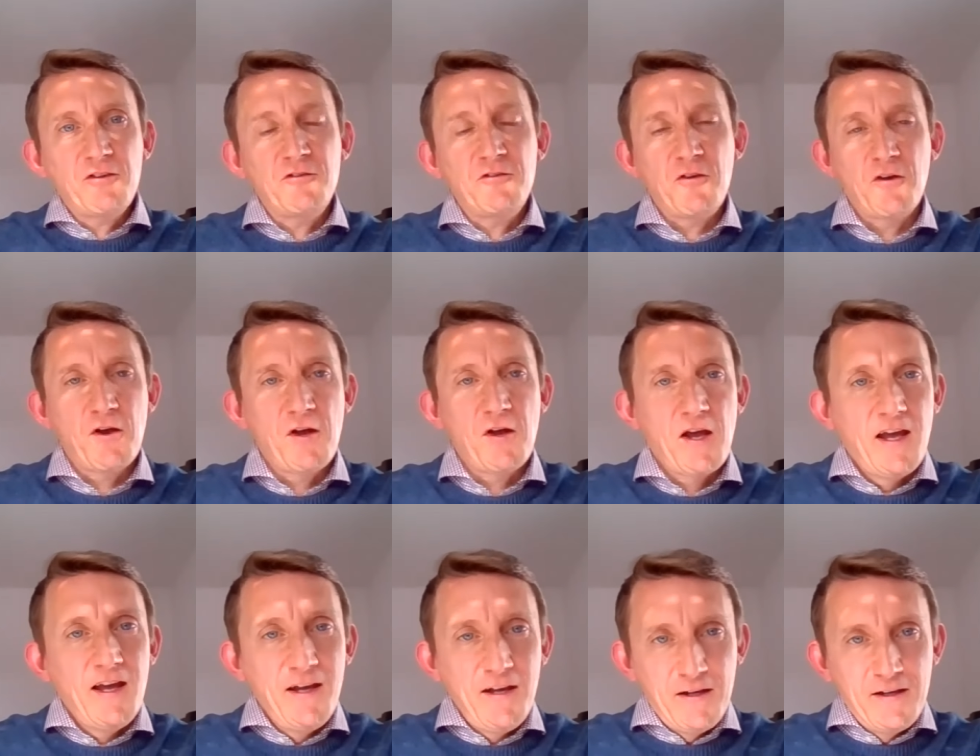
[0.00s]
From your
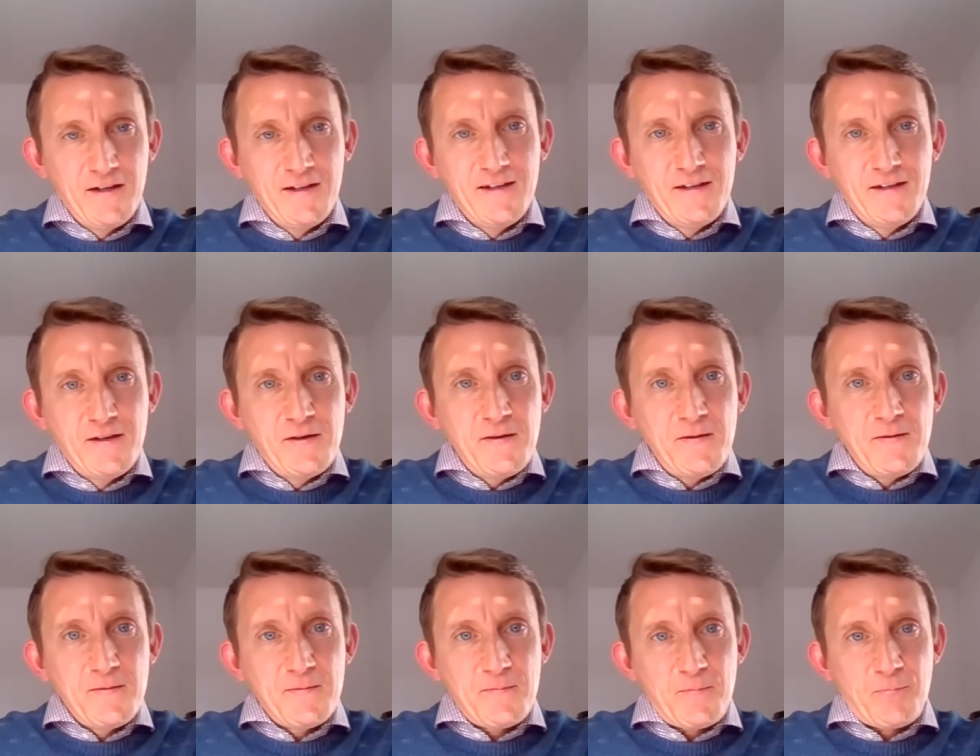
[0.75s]
presentation
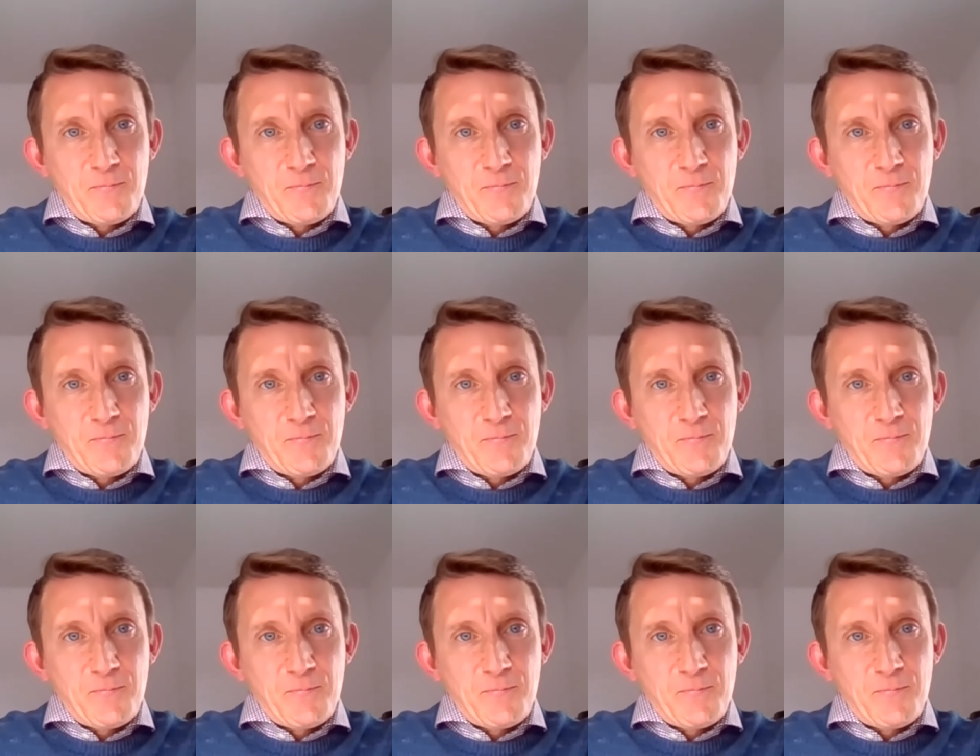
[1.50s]
project.